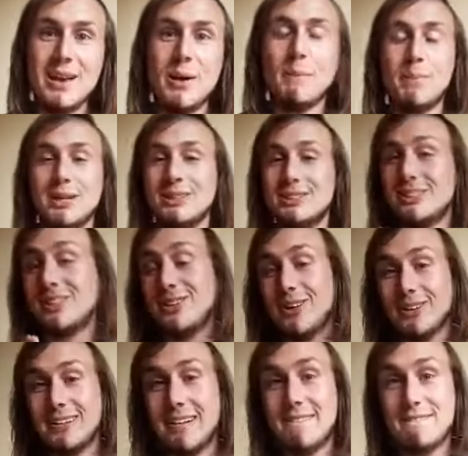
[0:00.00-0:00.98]
because you're
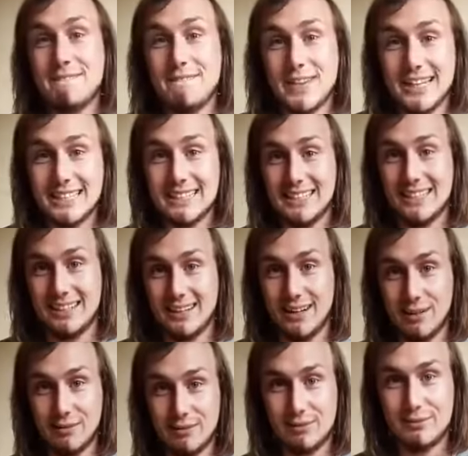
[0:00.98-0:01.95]
not fit
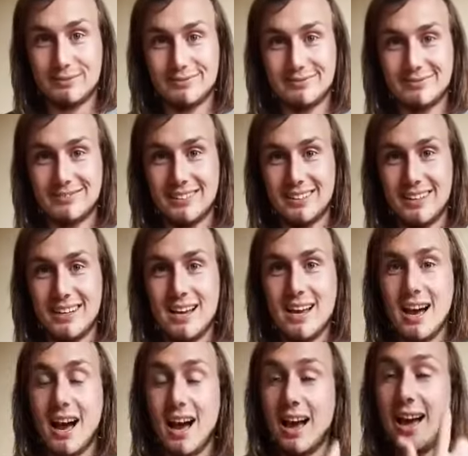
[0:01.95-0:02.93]
enough
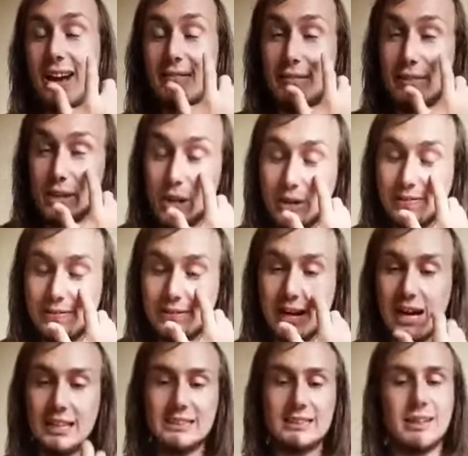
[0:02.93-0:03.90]
I have a lot of
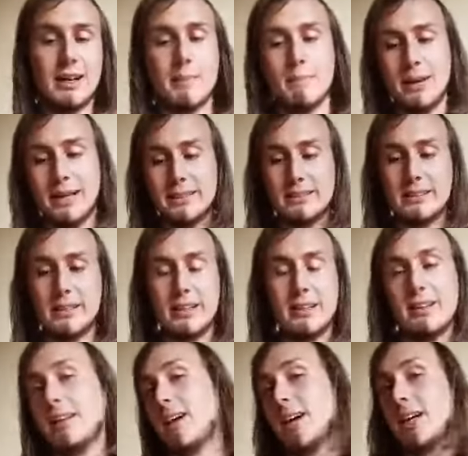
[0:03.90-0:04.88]
guys that I mentor and
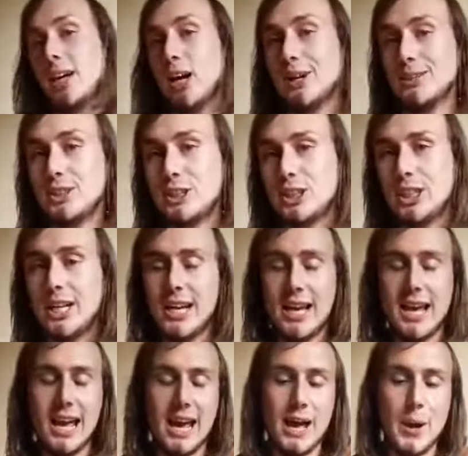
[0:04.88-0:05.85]
that I coach
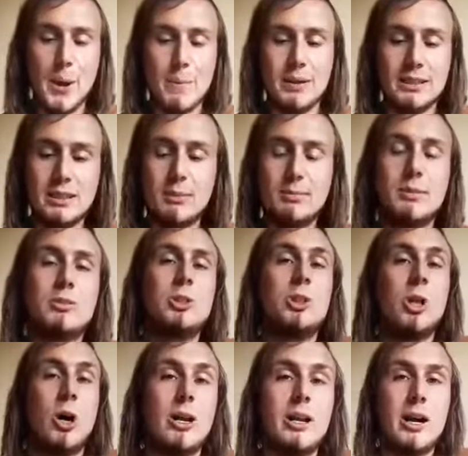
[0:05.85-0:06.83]
um, in terms of
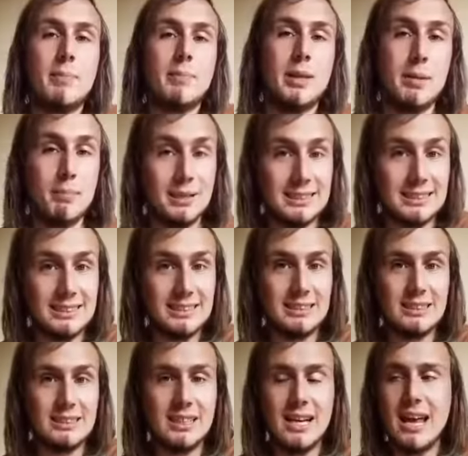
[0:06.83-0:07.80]
starting up their
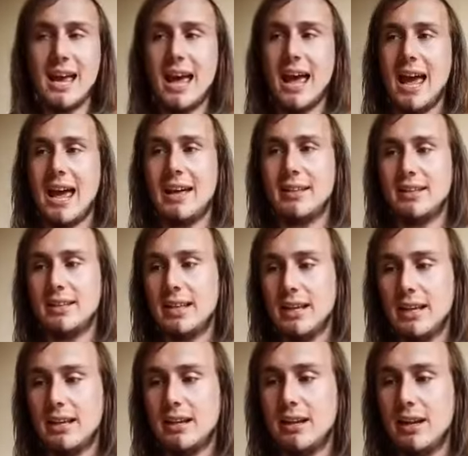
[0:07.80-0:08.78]
business. And
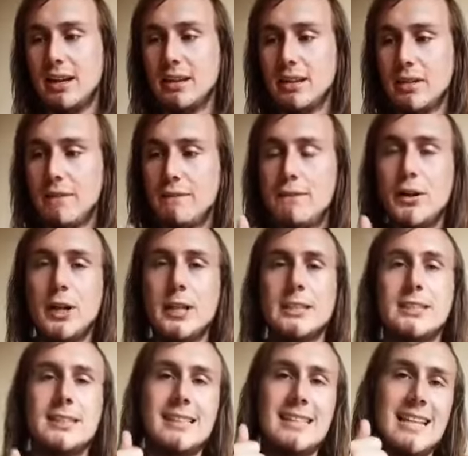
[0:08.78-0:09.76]
then the
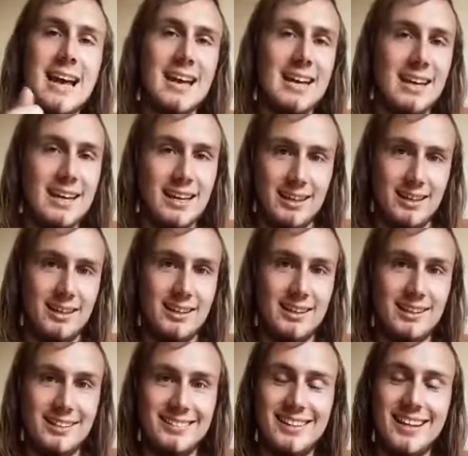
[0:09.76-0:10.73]
first day,
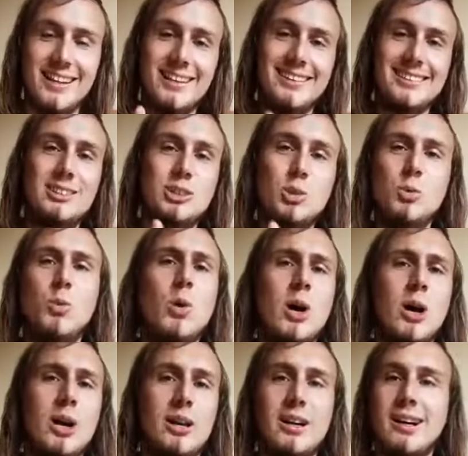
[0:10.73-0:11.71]
they need to
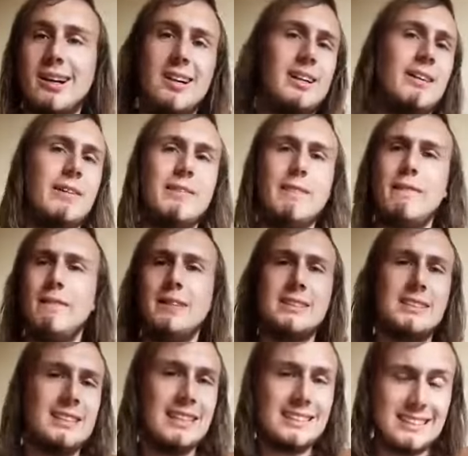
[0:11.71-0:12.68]
work
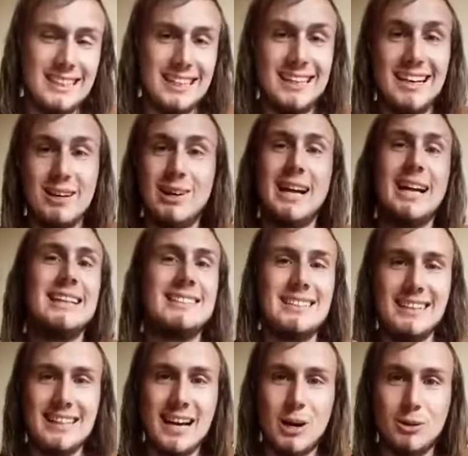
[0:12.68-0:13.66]
16 or
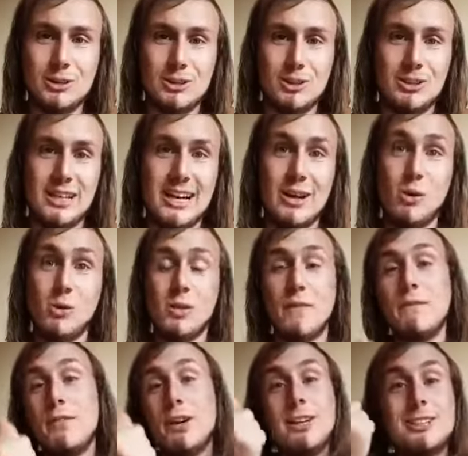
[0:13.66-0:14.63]
18 hours a day, or
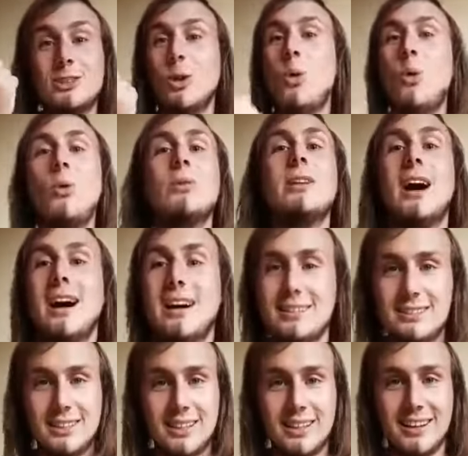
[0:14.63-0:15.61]
the first all
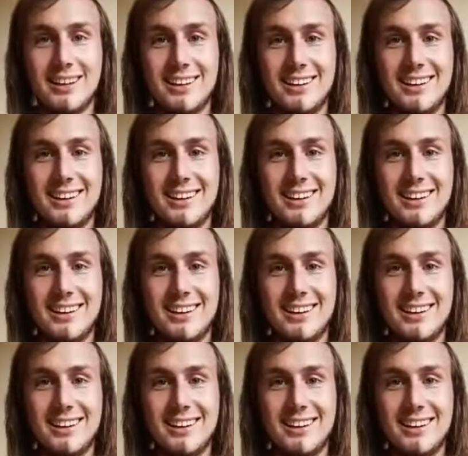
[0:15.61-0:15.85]
nighter.